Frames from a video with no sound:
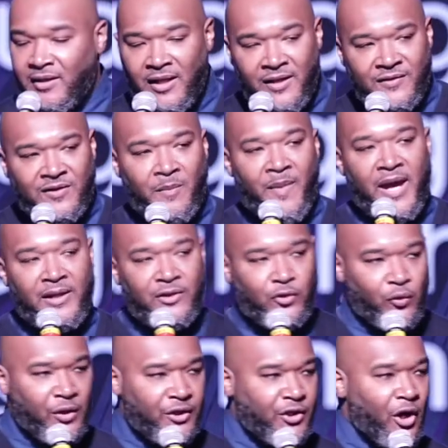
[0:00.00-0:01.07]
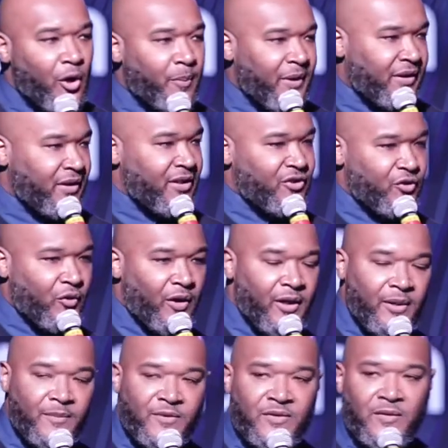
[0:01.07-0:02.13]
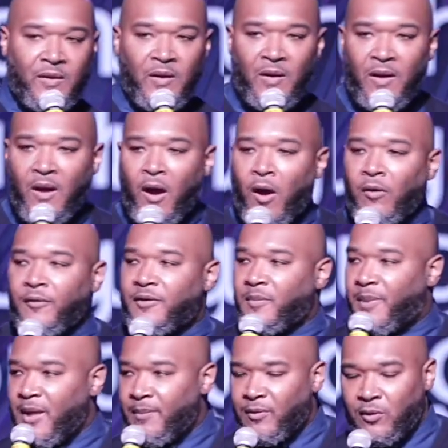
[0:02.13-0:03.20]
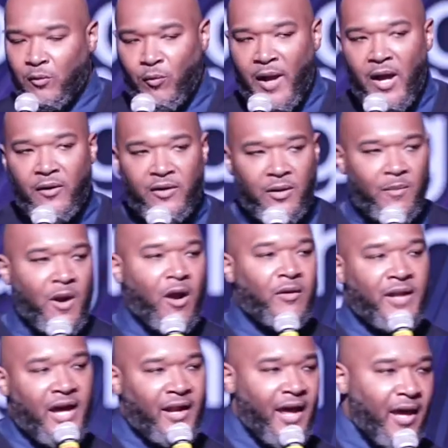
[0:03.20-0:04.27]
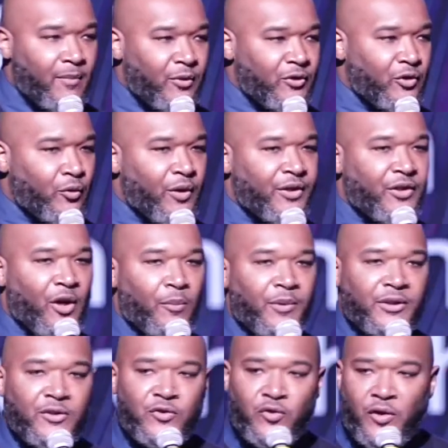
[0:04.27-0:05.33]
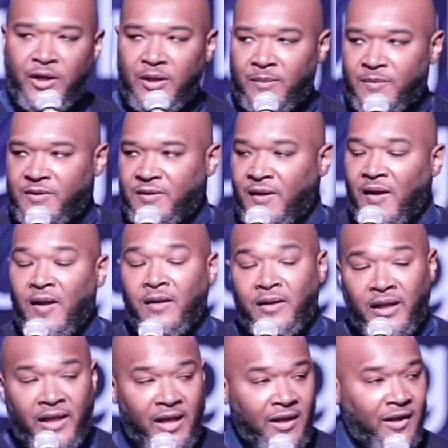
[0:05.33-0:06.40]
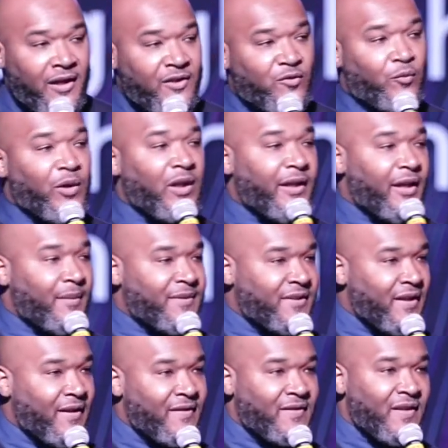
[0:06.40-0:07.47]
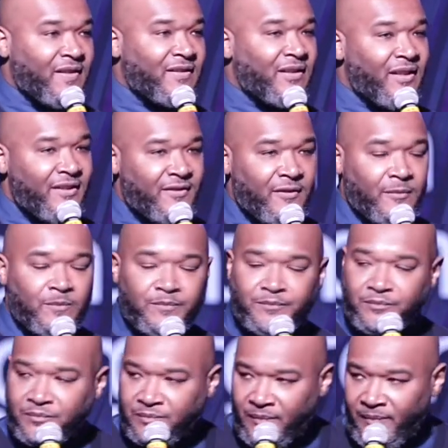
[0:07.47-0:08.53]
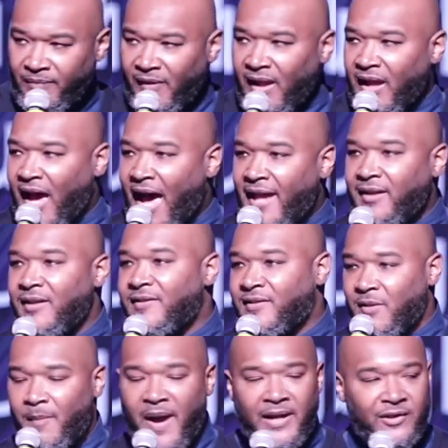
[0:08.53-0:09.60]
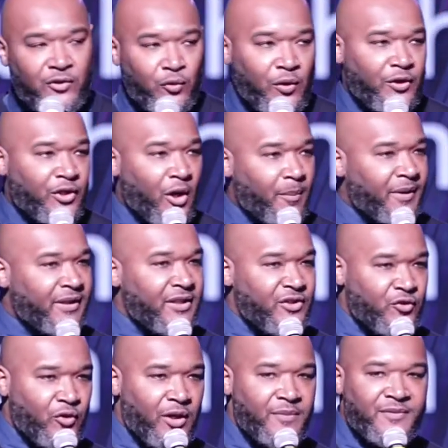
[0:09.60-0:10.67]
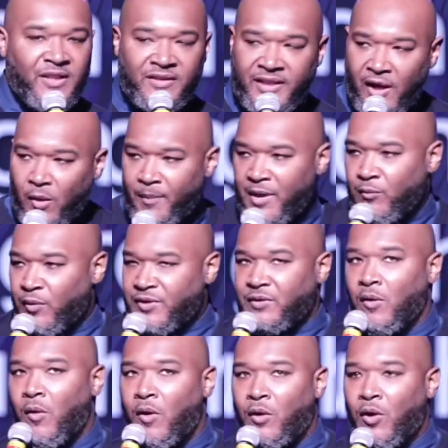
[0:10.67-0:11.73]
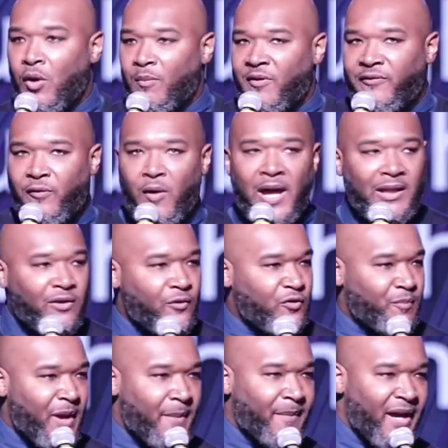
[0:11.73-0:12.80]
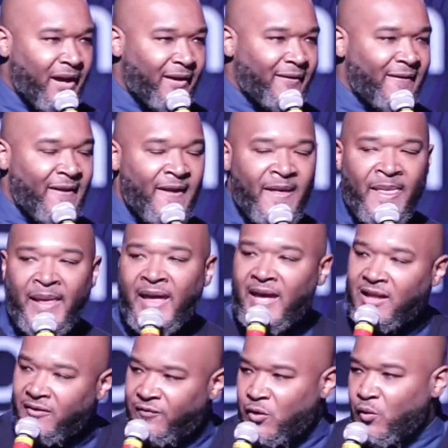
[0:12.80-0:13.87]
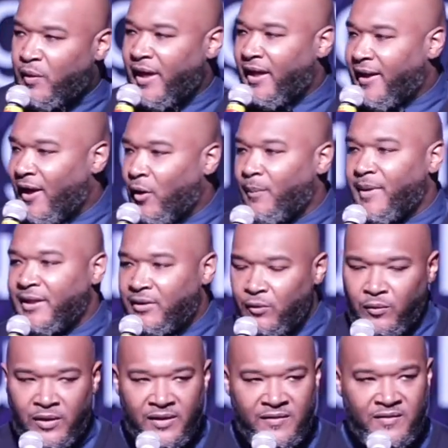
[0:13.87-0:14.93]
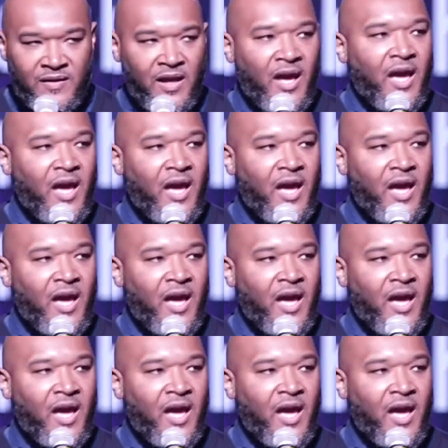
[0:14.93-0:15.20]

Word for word: needs somebody to interpret these dreams. All of the people around him are not able to interpret the dreams. The king gets really upset and says, Listen, I need somebody to interpret these dreams and tell me what's going on before I lose my mind. And if you can't help me do this,